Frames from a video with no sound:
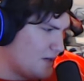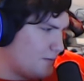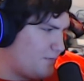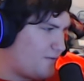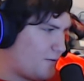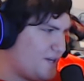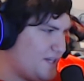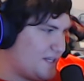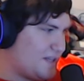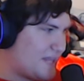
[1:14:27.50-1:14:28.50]
before he
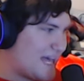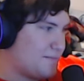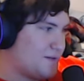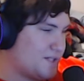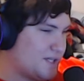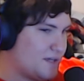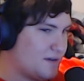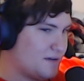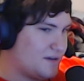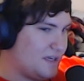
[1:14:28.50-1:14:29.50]
did that music,
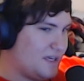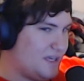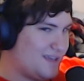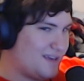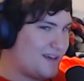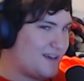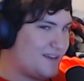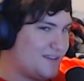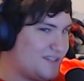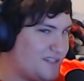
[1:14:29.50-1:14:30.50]
he
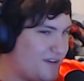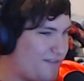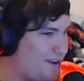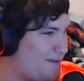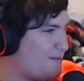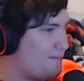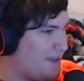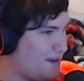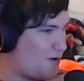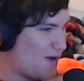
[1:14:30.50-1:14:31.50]
you ever hear of the
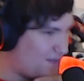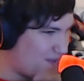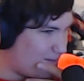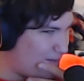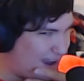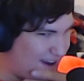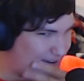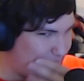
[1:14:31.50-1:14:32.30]
band Crown the Empire?